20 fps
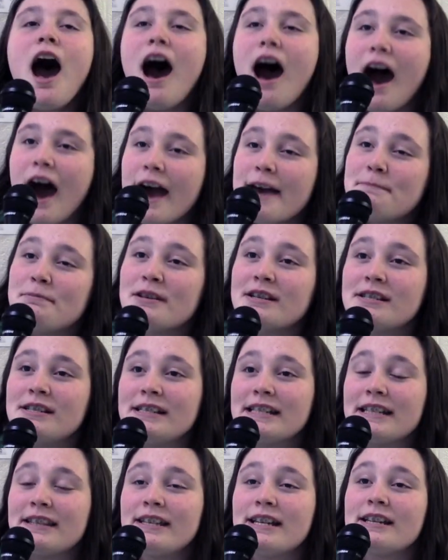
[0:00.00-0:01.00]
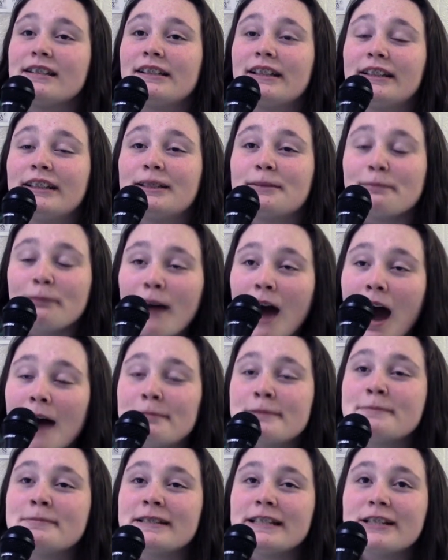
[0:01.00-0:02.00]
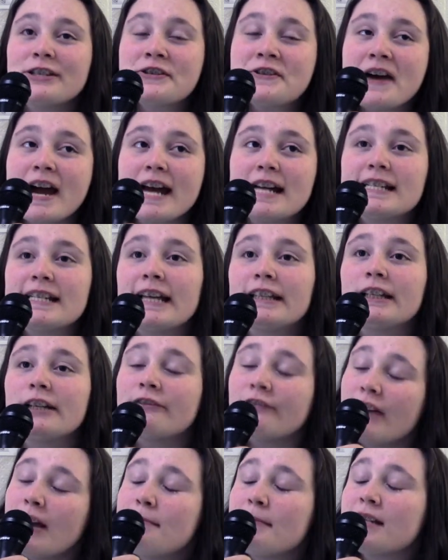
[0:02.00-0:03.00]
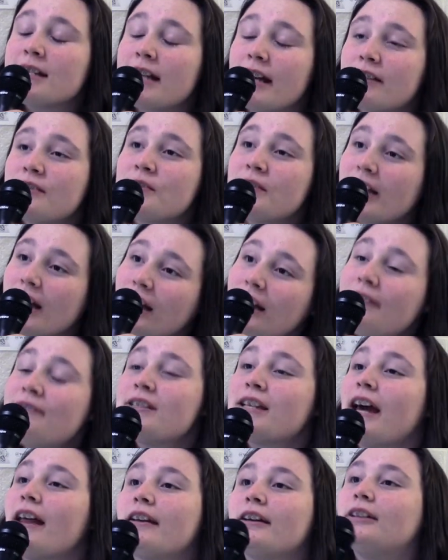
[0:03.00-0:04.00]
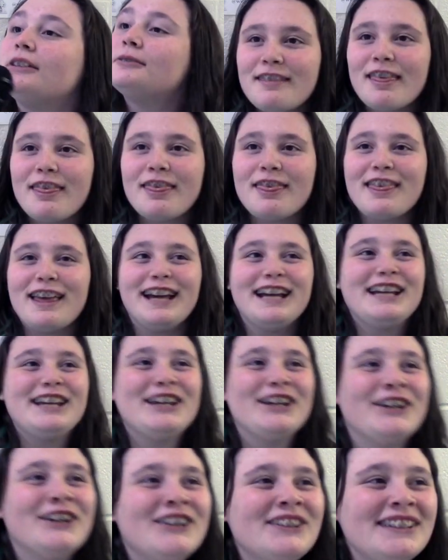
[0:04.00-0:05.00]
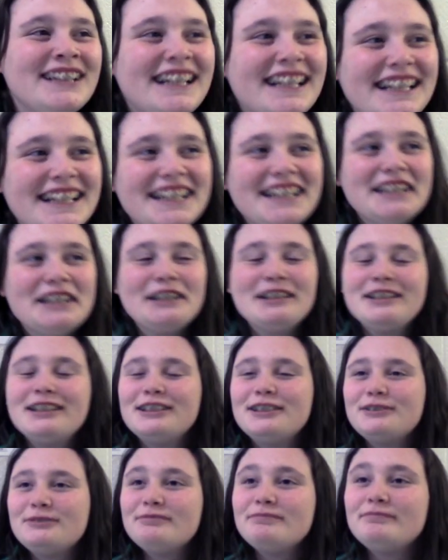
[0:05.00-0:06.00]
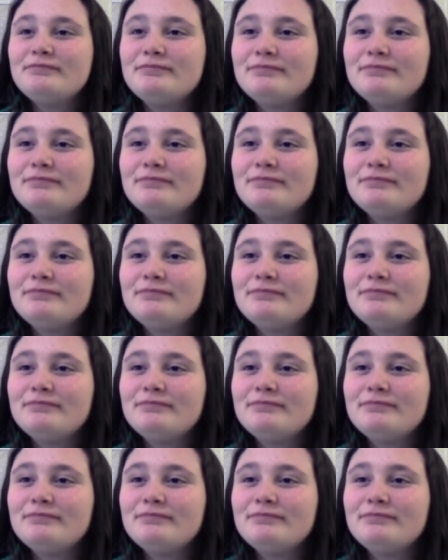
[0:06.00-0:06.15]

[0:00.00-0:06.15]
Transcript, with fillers: I personally think that they're probably trying to get their family together so they could live together. Third question is, would you ever go